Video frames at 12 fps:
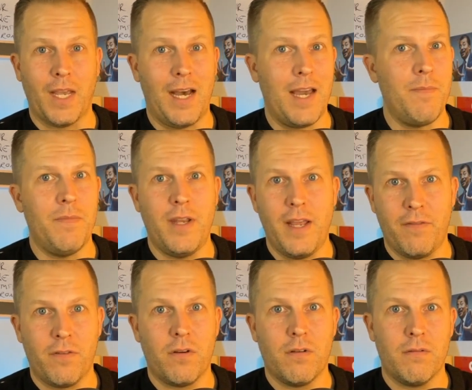I'm
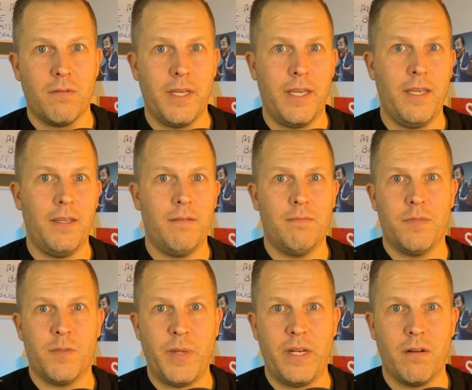never a
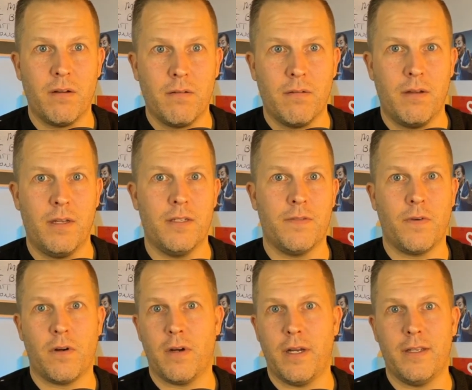spender as
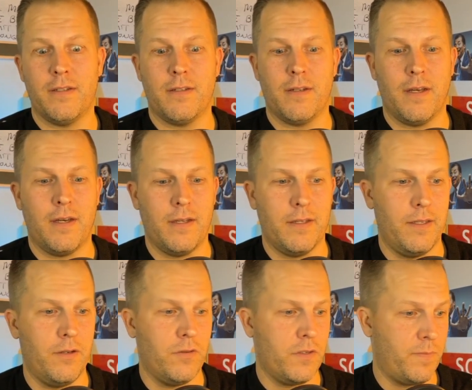far as, uh,
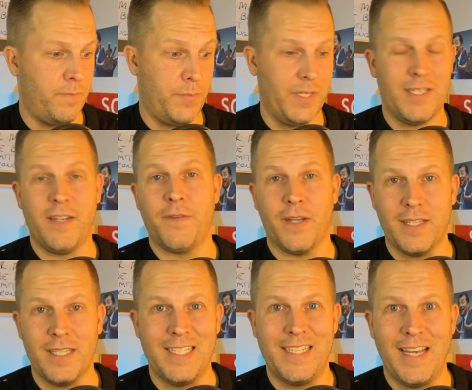you know,
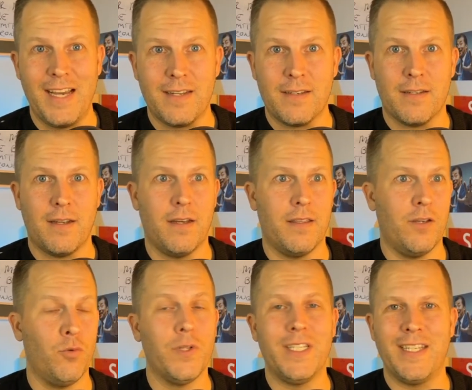specifically debt. Uh, the
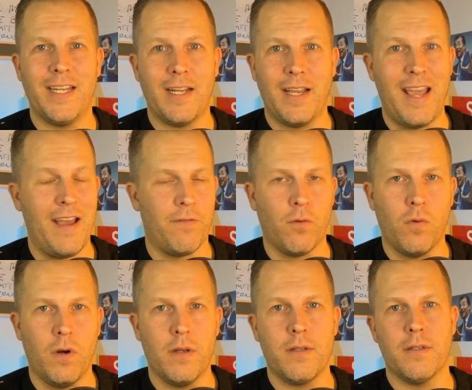only debt I ever
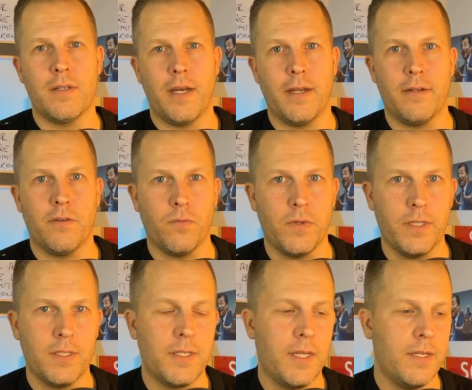want is tied to
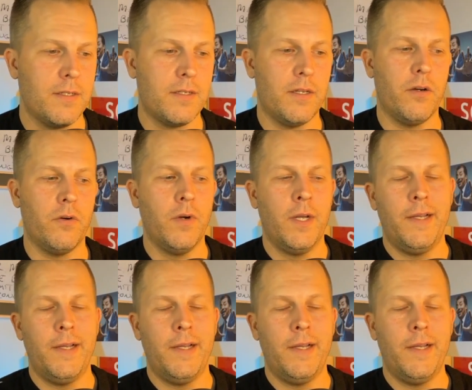real estate. So